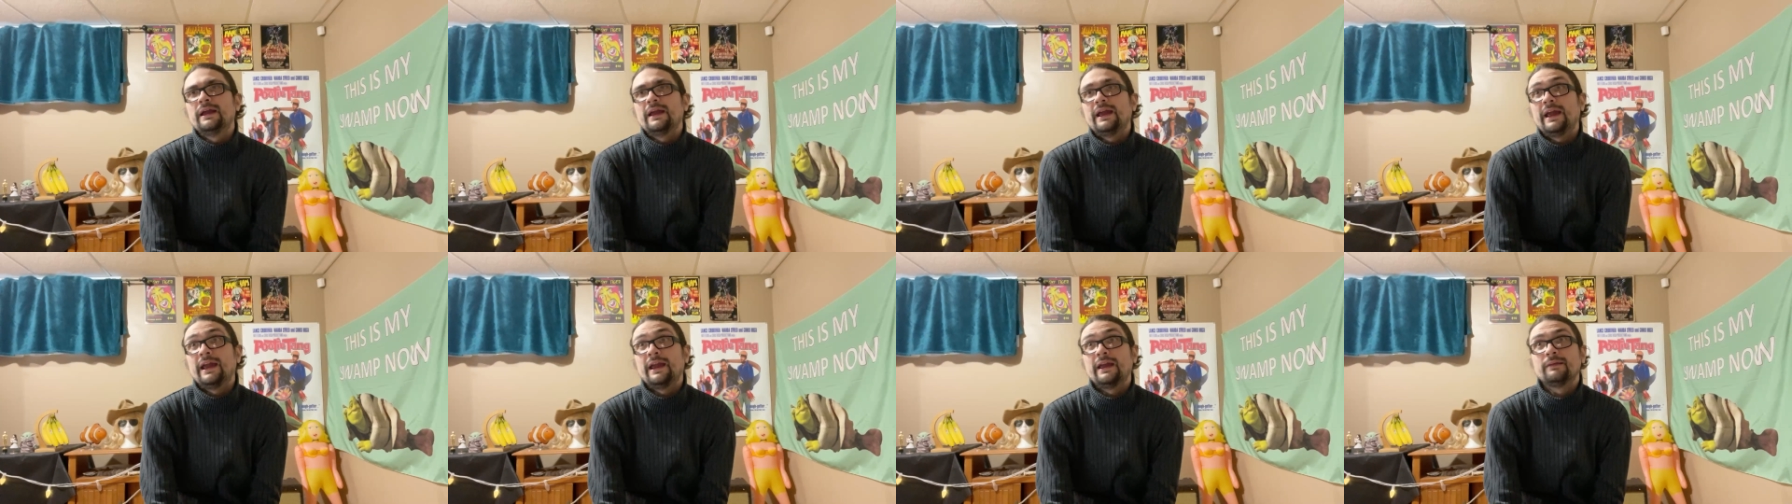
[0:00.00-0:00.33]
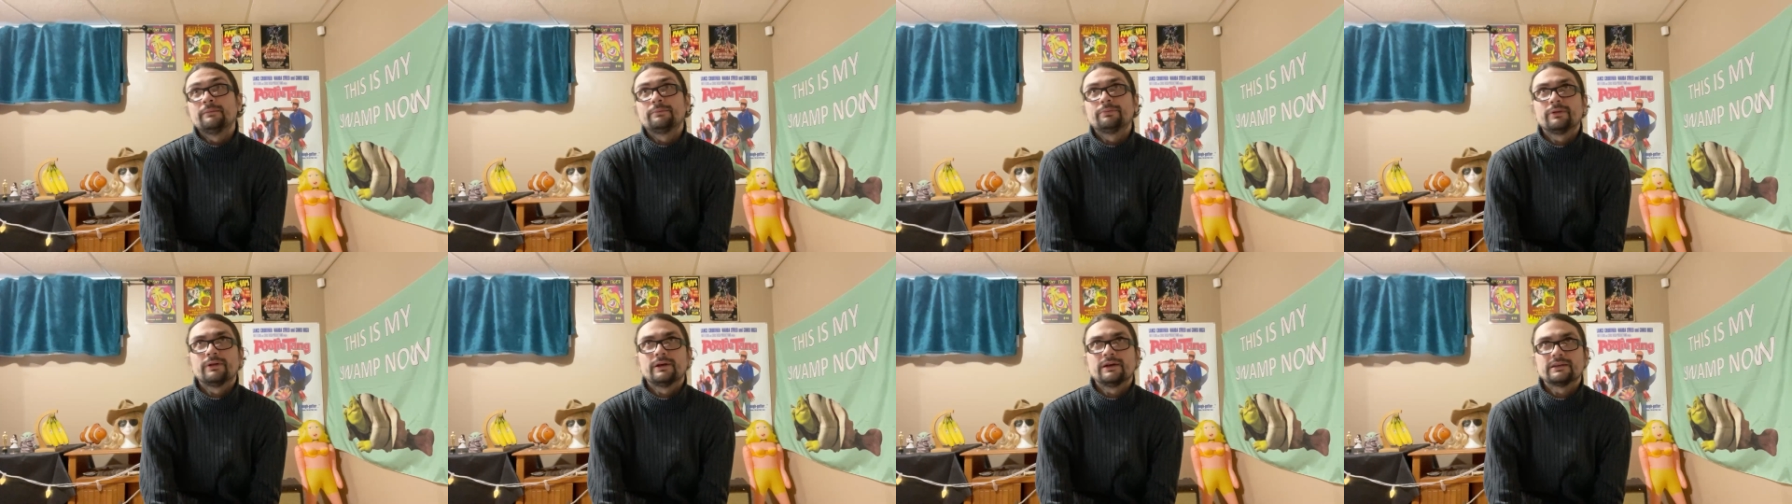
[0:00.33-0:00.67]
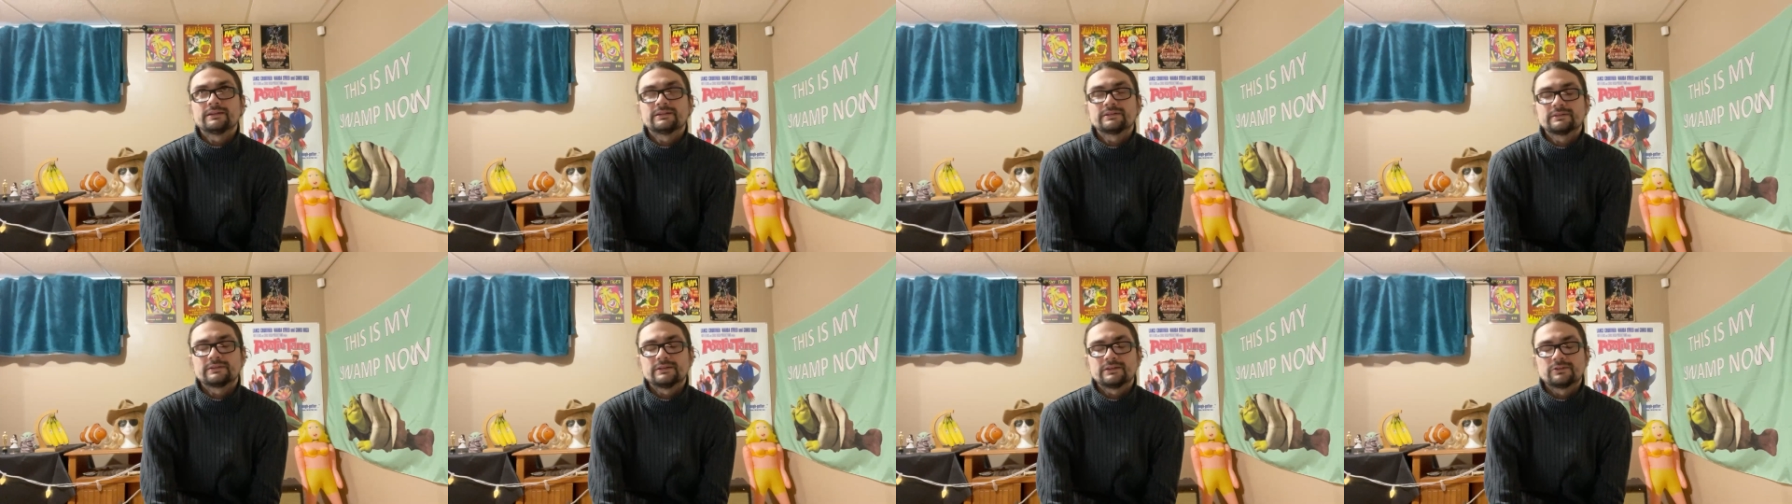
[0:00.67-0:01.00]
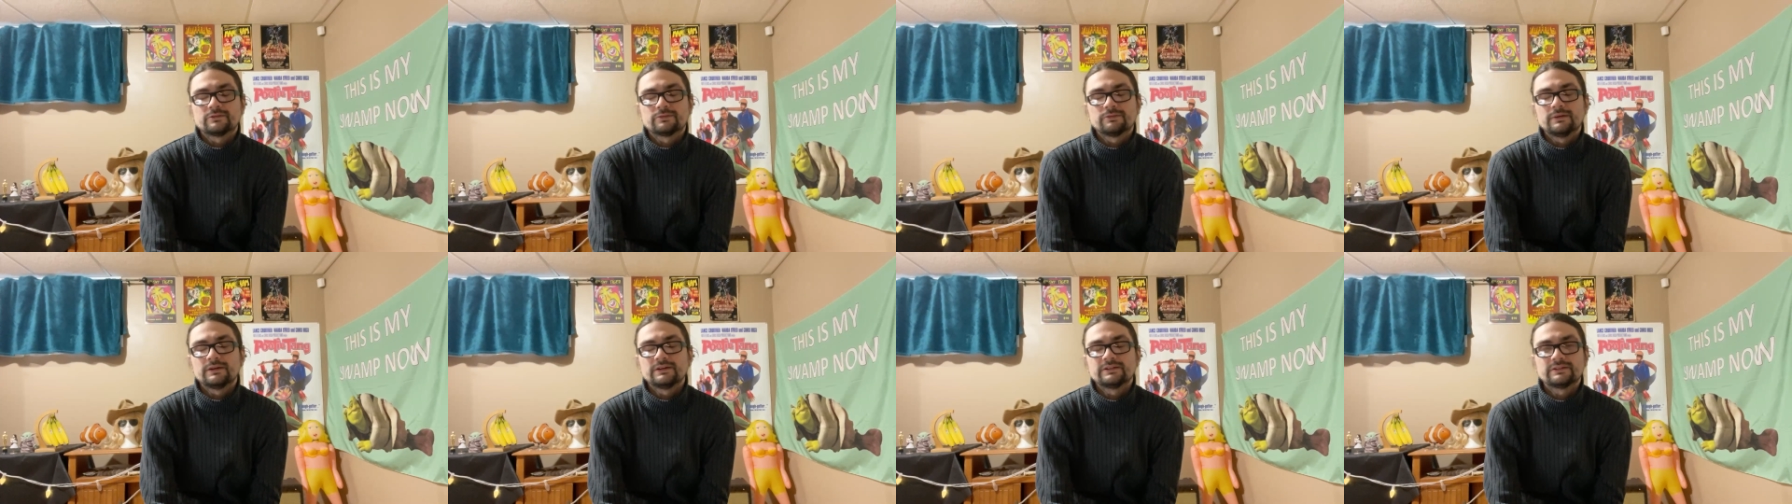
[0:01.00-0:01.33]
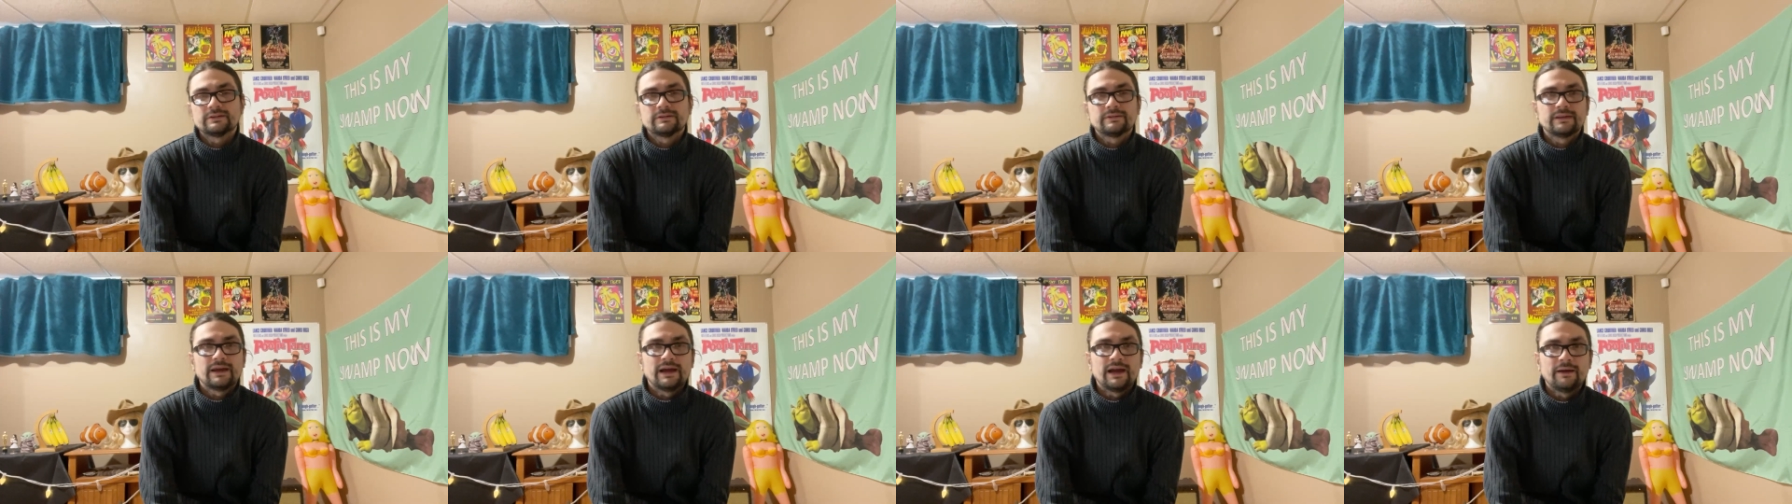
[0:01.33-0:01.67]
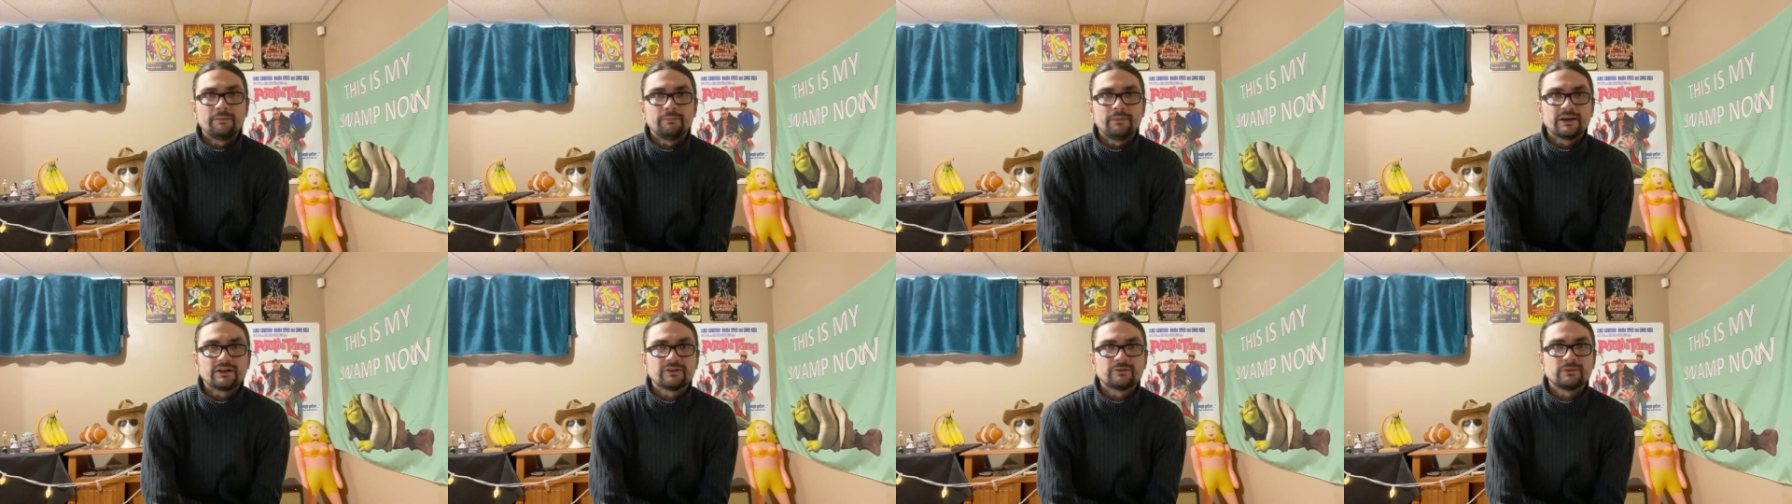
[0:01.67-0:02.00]
And plus, the twist of
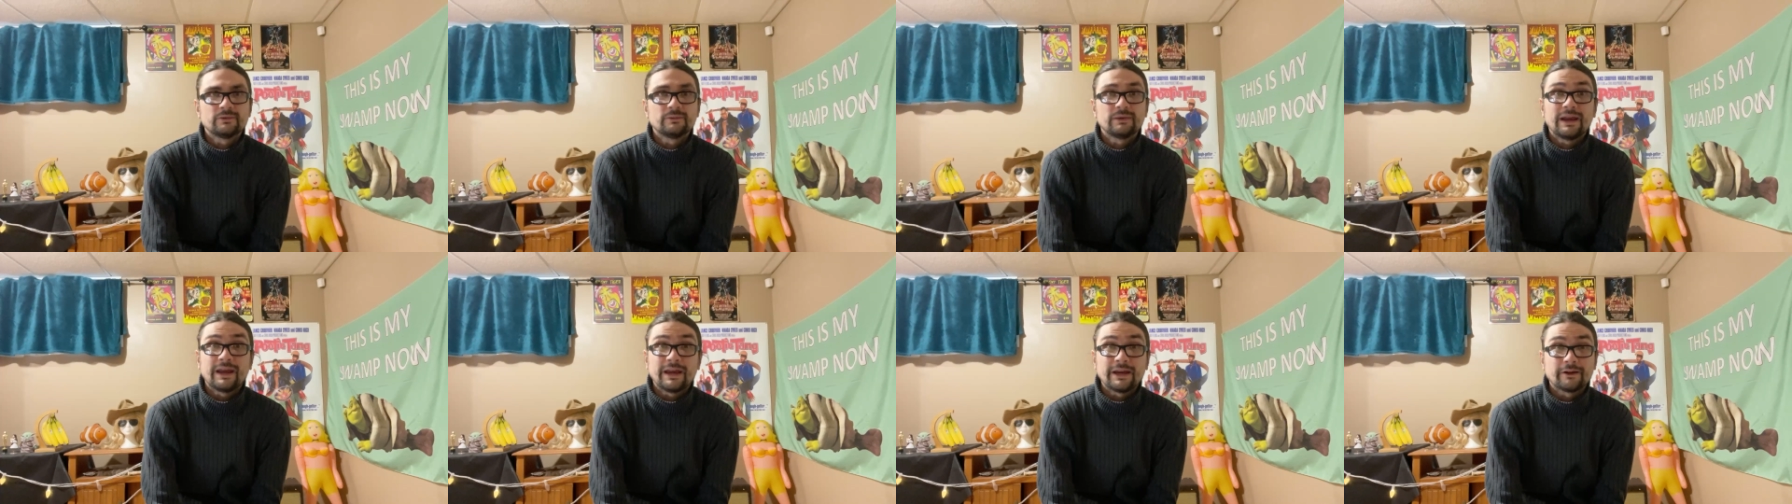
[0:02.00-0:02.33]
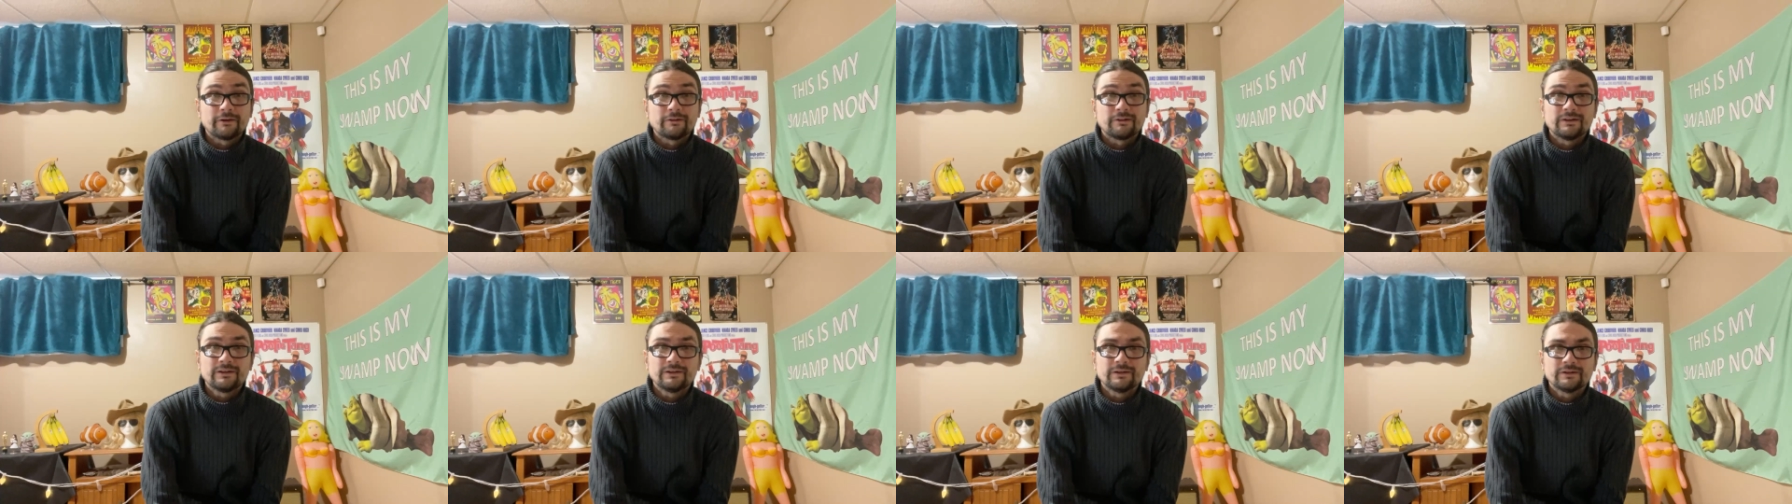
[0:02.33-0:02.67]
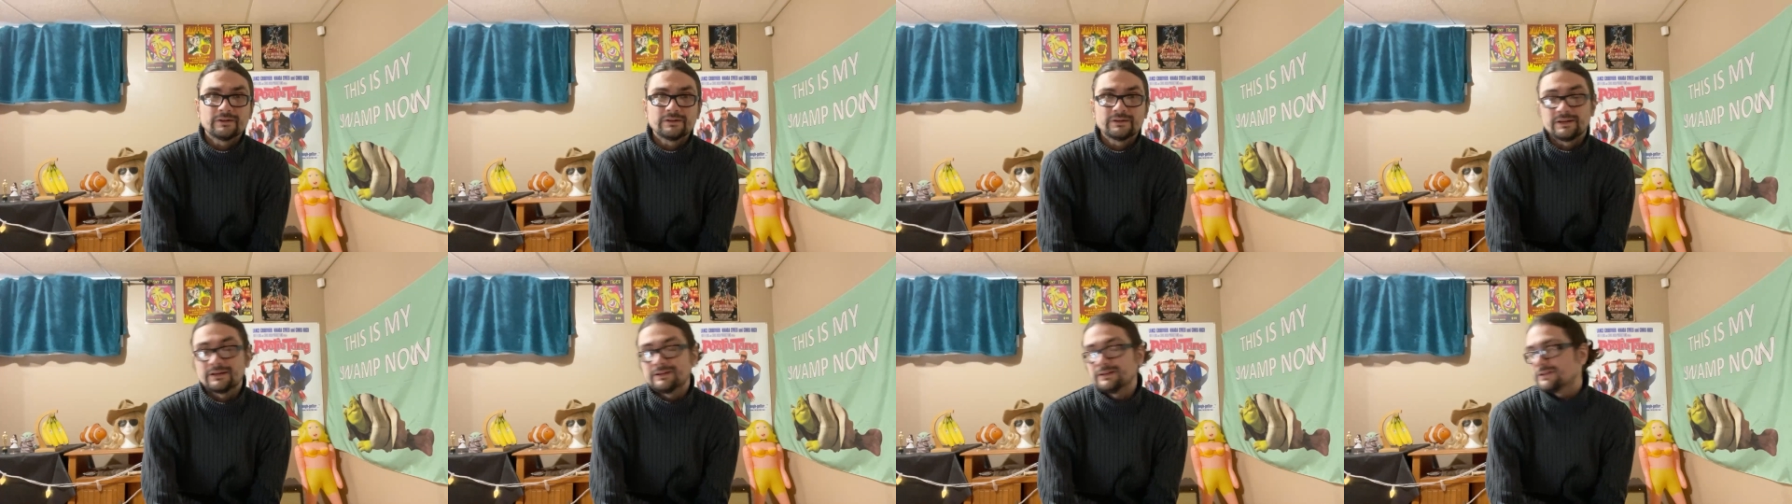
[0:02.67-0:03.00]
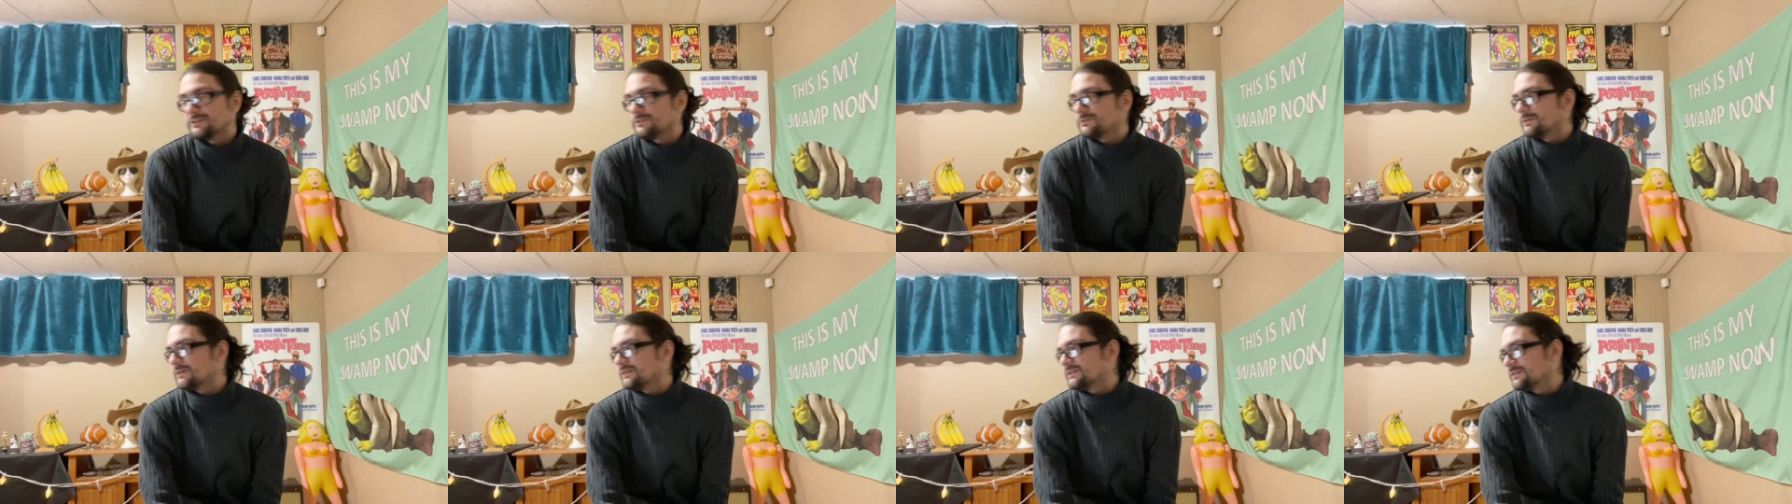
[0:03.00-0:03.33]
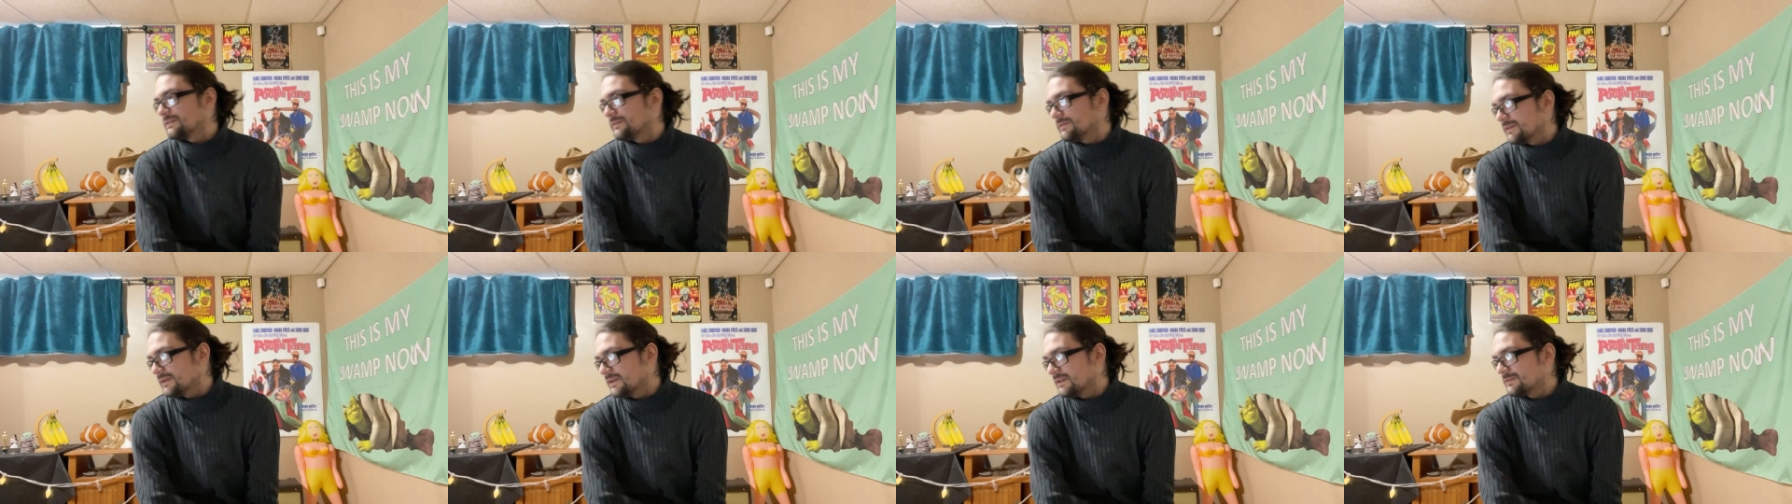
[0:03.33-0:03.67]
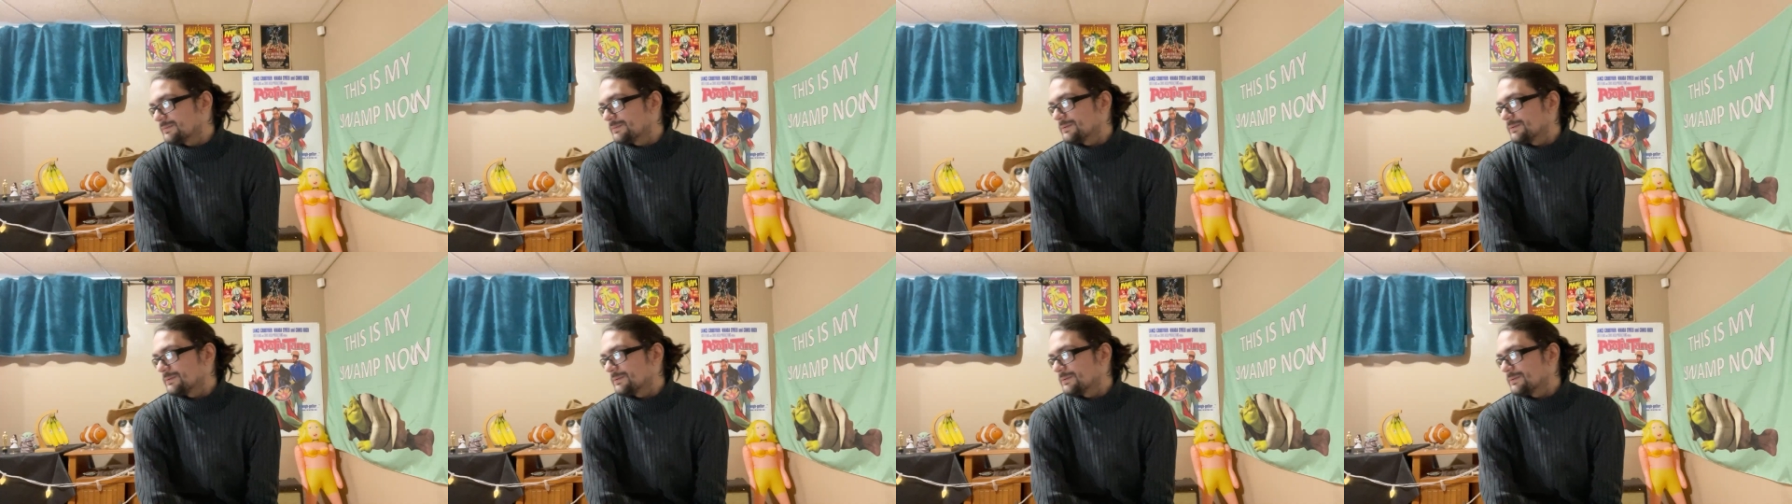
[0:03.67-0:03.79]
that makes me angrier than the twist of this,